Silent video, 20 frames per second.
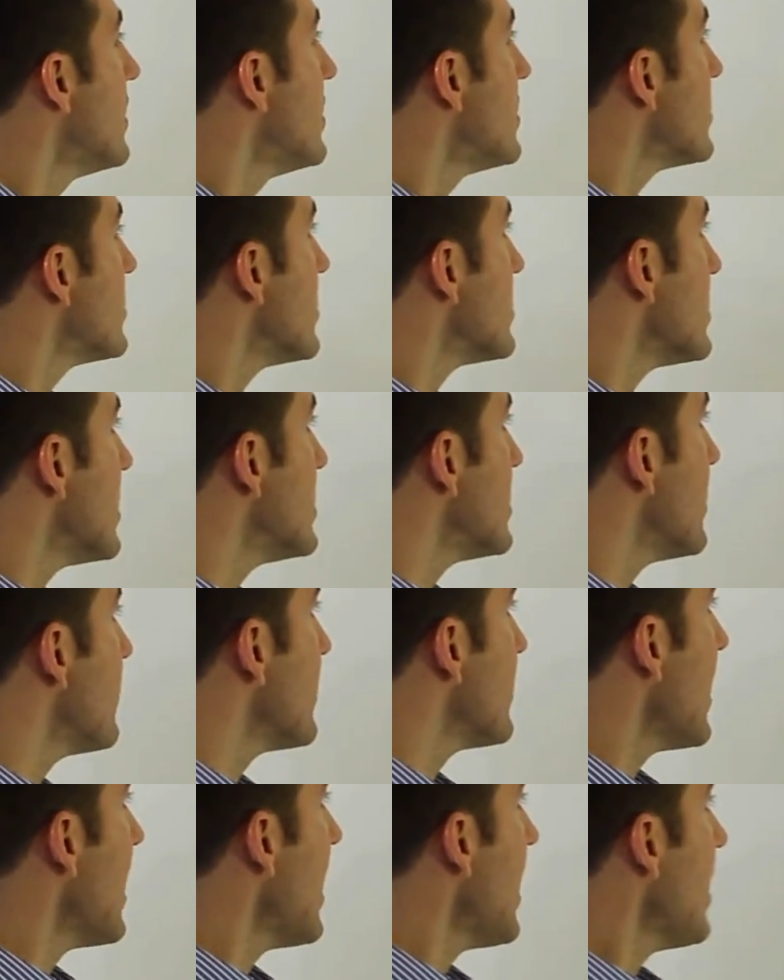So it says
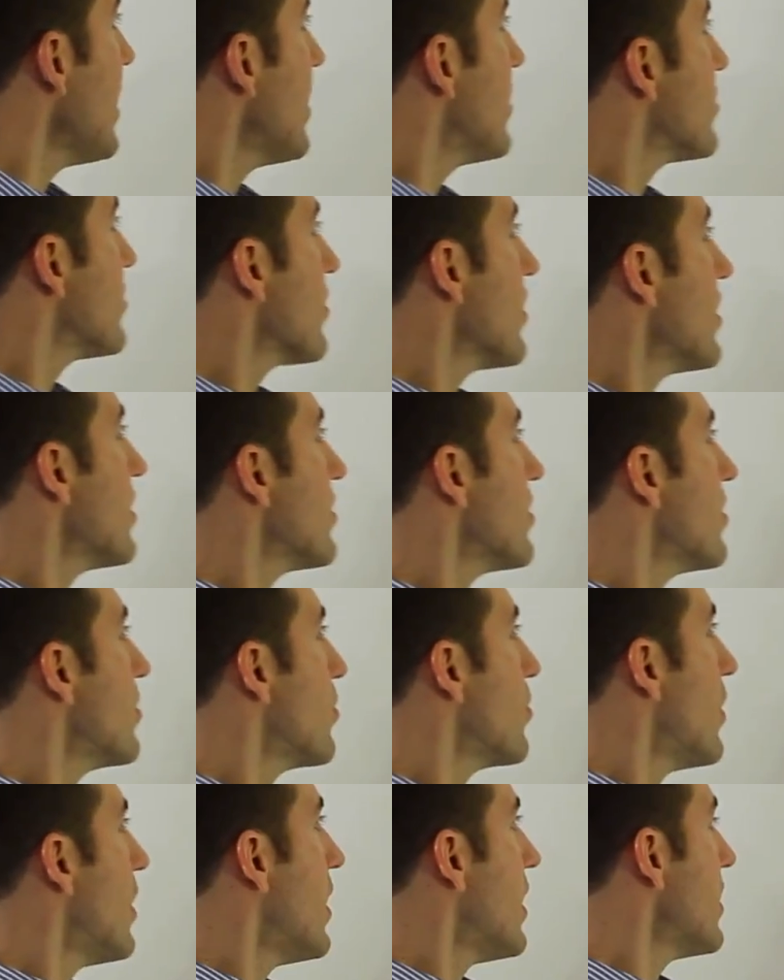if k is greater than
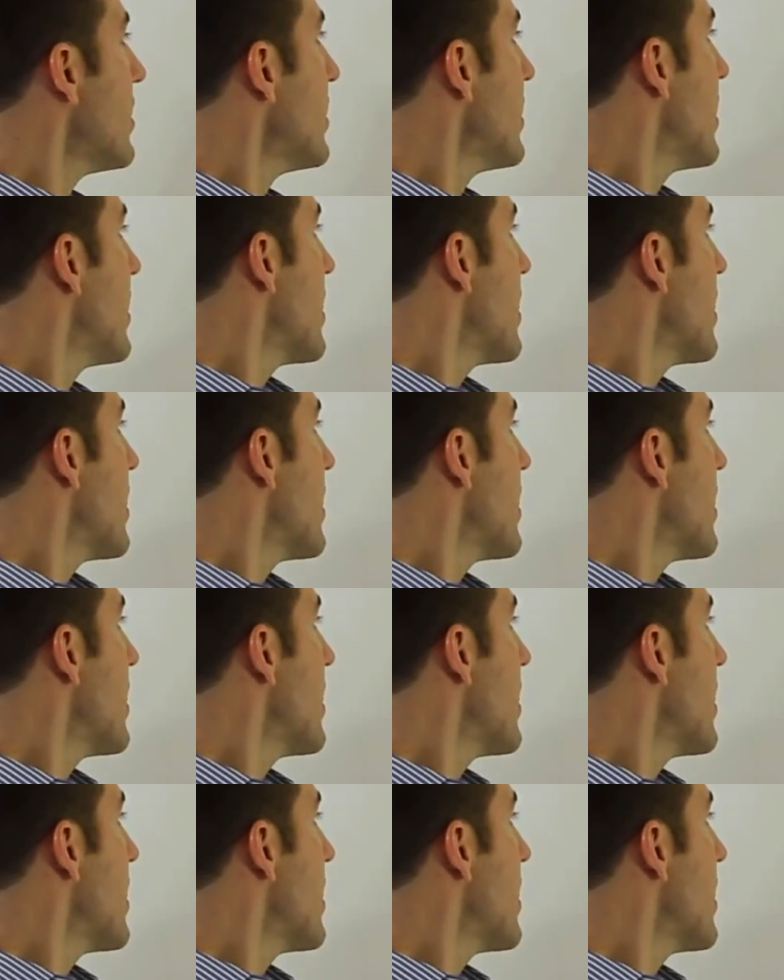1,